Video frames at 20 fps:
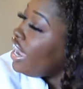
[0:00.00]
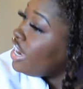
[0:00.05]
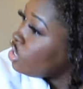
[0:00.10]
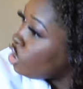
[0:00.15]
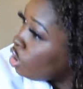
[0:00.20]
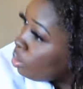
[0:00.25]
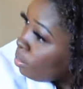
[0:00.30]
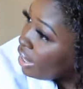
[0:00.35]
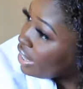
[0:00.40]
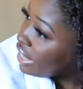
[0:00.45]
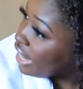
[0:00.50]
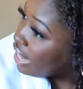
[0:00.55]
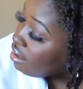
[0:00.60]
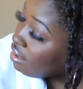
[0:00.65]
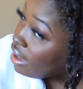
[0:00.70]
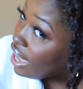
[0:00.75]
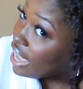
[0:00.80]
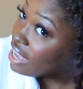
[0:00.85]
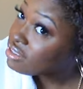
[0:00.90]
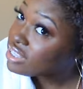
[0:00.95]
Ain't nobody
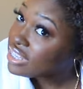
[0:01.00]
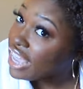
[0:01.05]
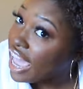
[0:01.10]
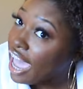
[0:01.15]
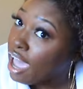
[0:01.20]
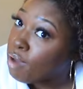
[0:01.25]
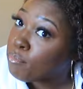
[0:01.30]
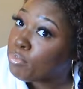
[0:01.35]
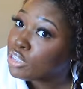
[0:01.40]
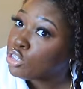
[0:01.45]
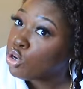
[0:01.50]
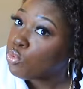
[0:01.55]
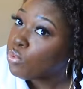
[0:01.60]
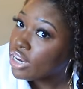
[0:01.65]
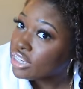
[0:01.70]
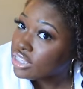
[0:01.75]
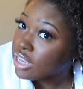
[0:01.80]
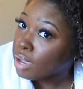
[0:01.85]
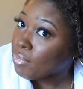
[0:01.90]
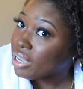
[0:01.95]
out outside, but you
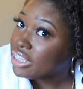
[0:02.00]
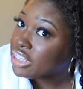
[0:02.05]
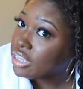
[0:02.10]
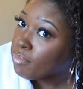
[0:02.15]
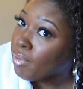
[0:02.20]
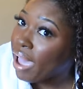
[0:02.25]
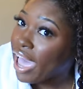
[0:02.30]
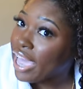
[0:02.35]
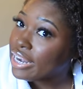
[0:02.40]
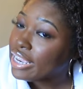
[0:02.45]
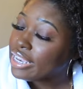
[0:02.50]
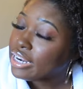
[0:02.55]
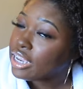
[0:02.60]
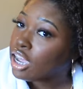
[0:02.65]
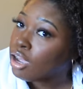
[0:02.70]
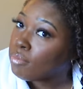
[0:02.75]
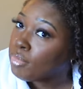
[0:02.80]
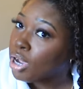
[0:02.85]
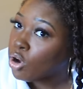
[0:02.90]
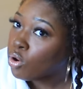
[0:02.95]
want to talk about something I need to
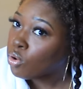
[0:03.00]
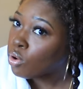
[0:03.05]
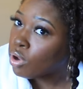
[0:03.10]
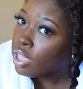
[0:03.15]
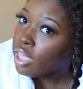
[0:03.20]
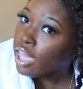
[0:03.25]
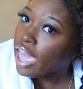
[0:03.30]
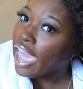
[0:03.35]
come on.